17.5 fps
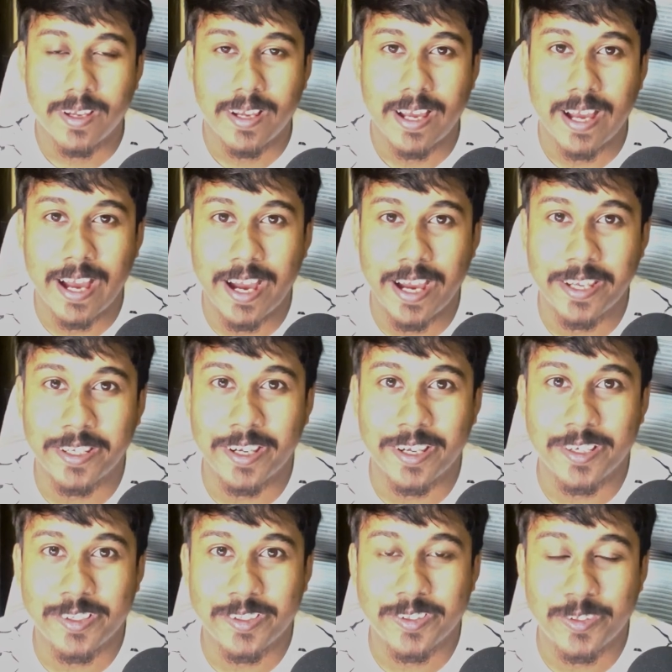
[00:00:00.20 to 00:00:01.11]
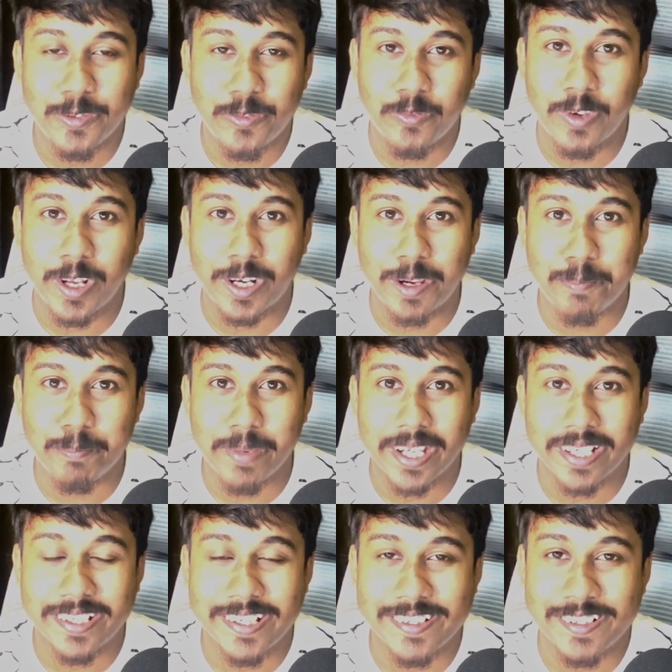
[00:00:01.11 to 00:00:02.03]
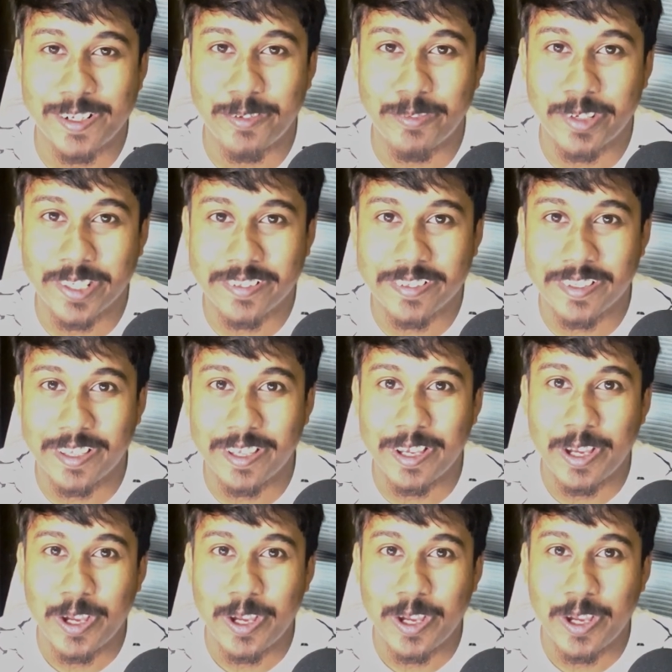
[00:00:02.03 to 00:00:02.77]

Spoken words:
Hi guys, welcome back chess lovers.